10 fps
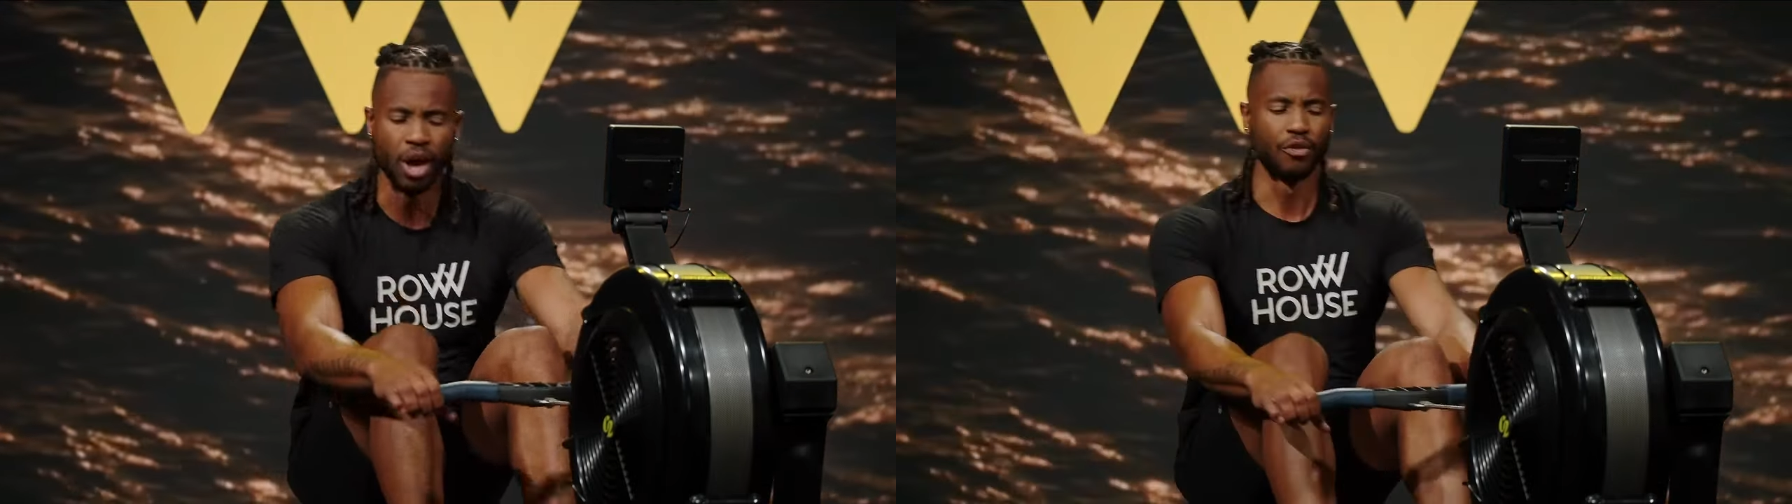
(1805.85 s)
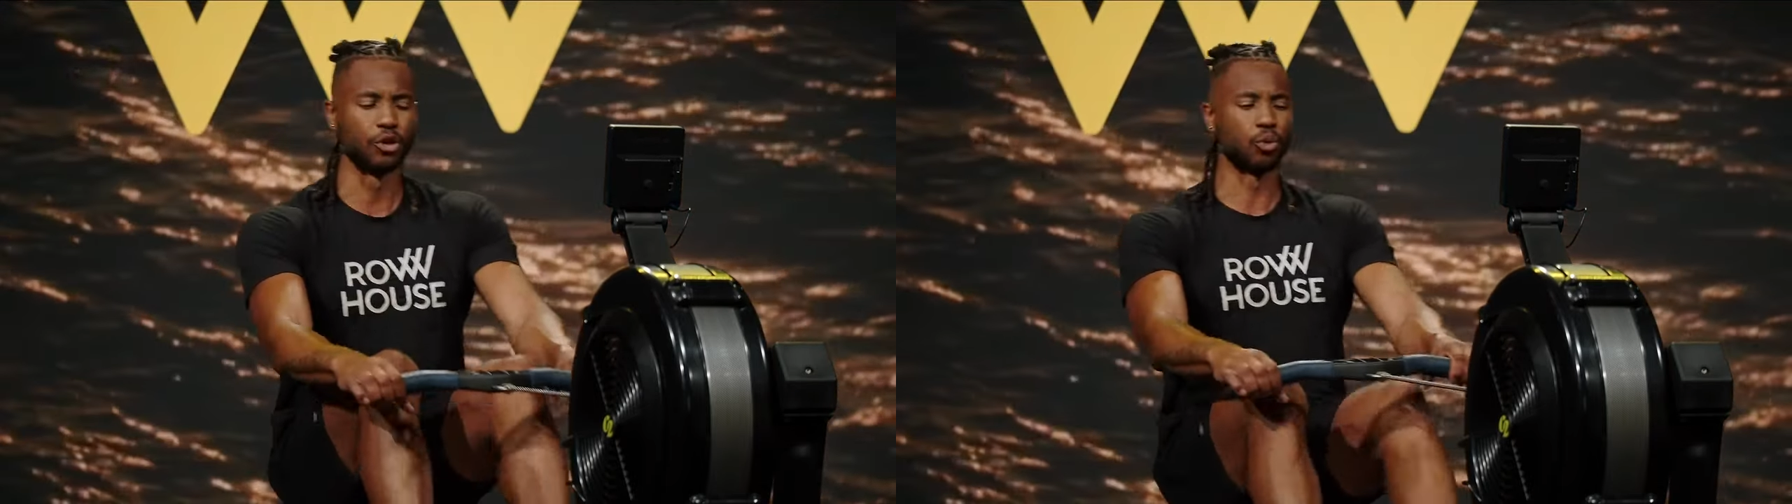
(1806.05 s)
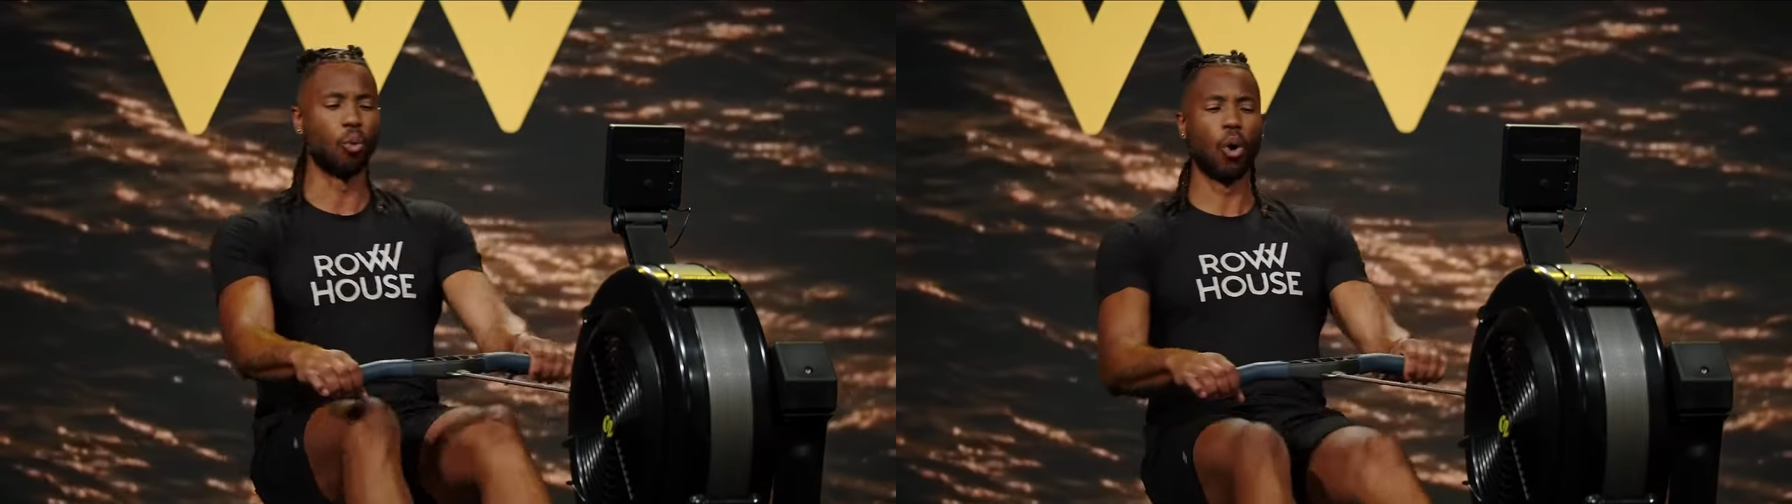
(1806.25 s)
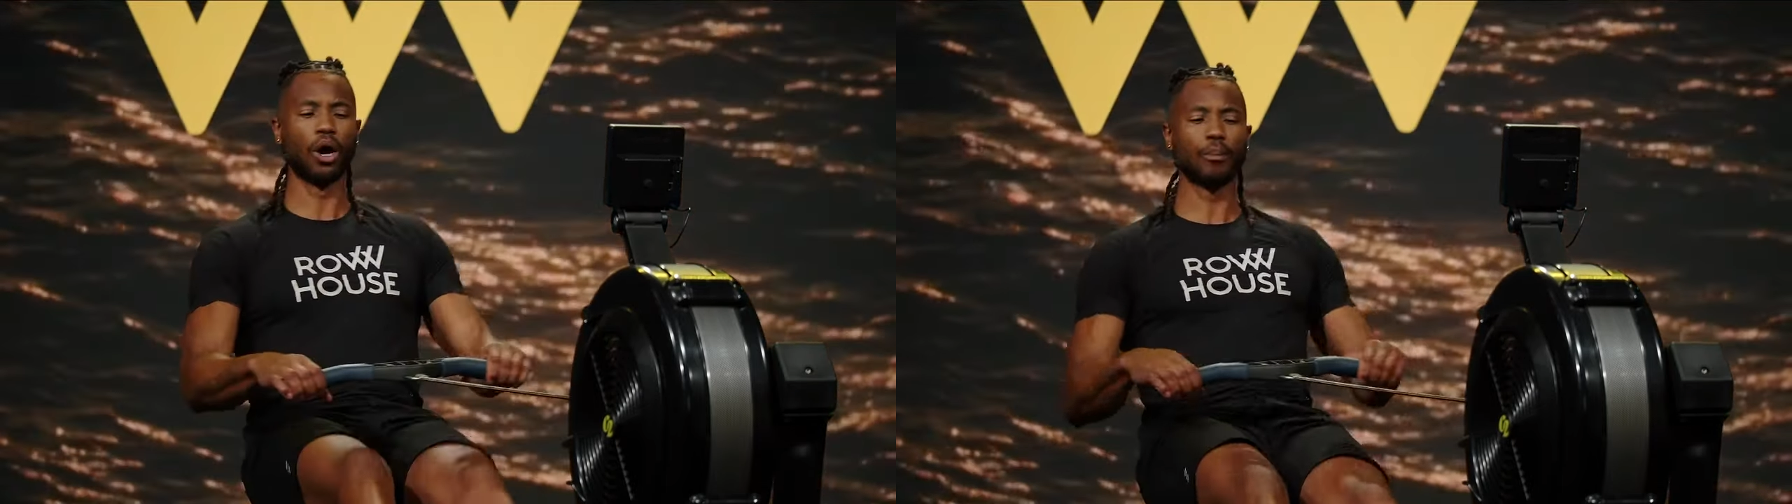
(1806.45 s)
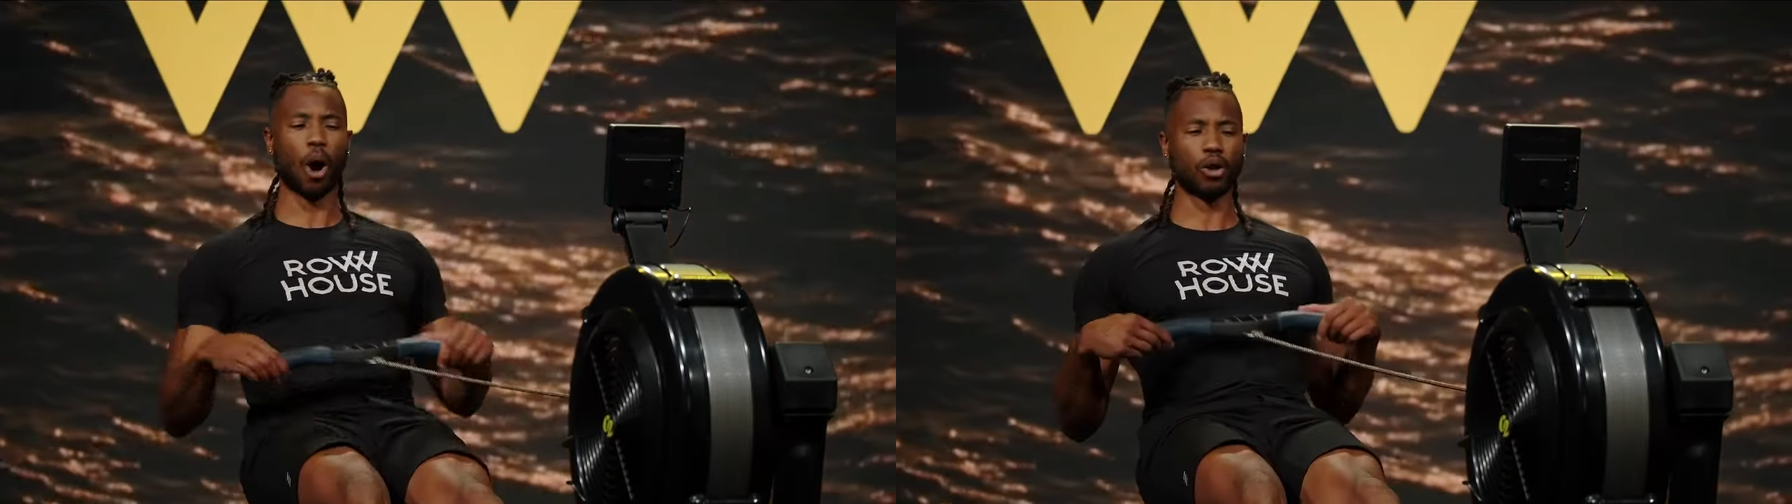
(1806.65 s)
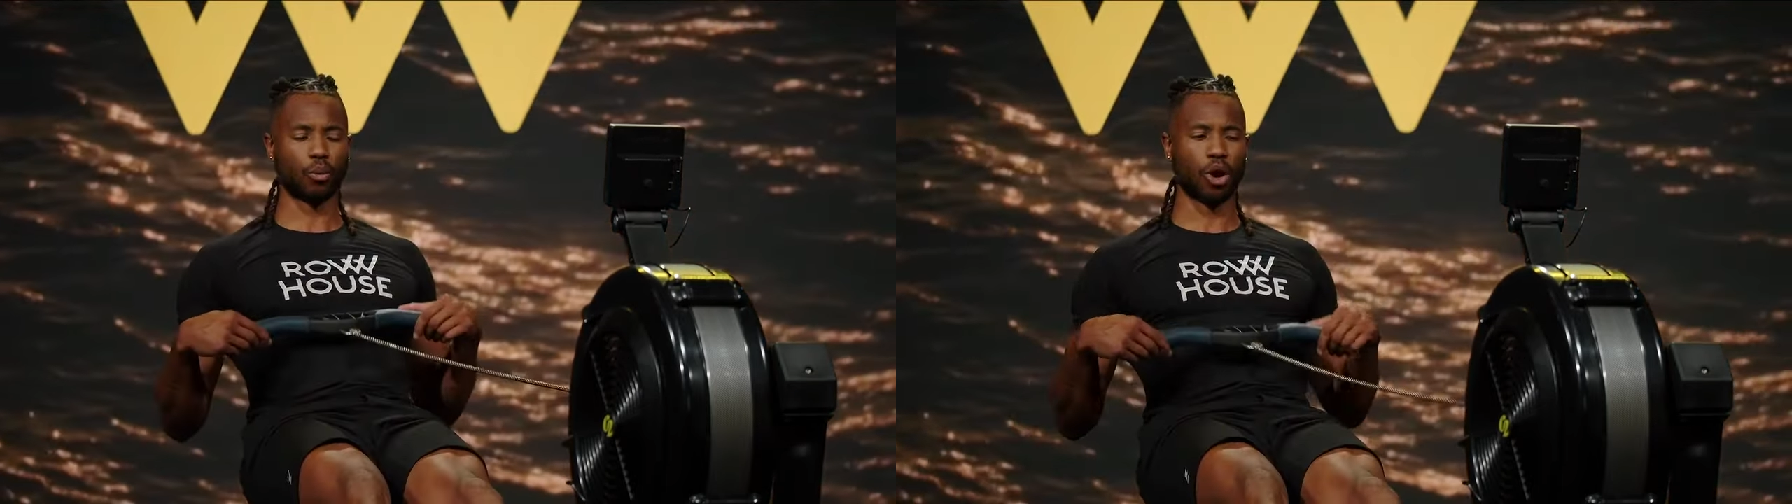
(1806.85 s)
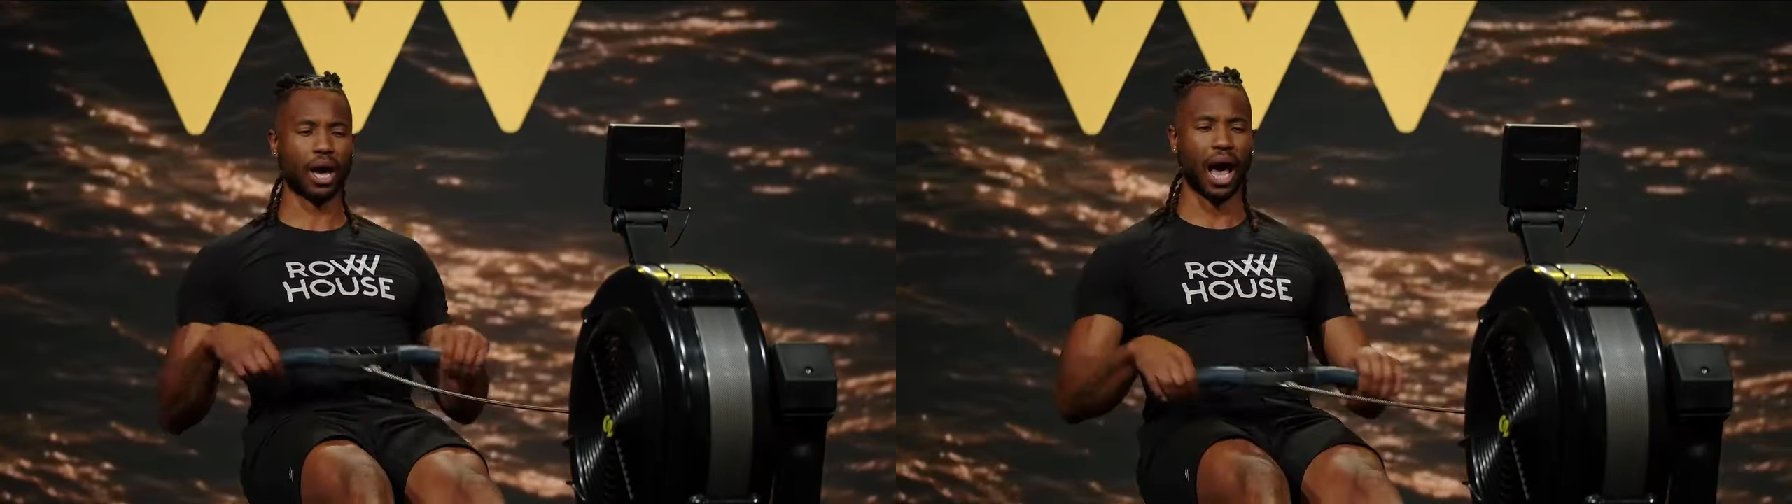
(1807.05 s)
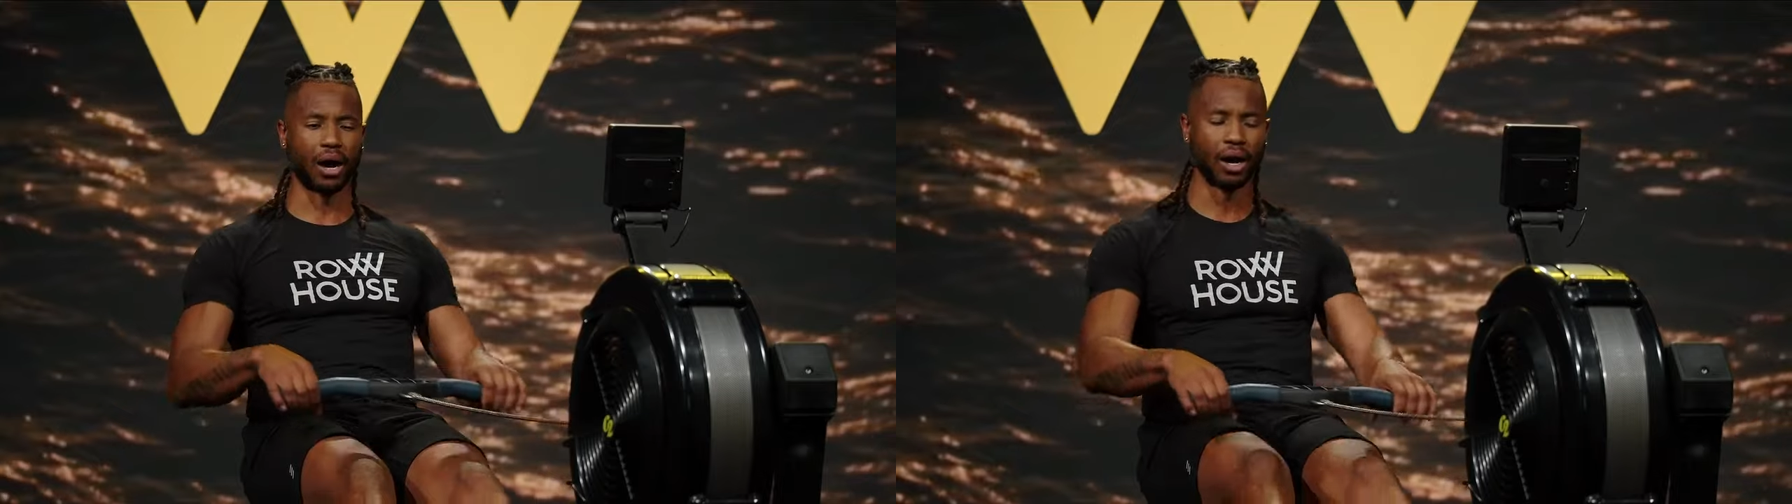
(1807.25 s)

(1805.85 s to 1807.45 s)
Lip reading: There's one part of the workout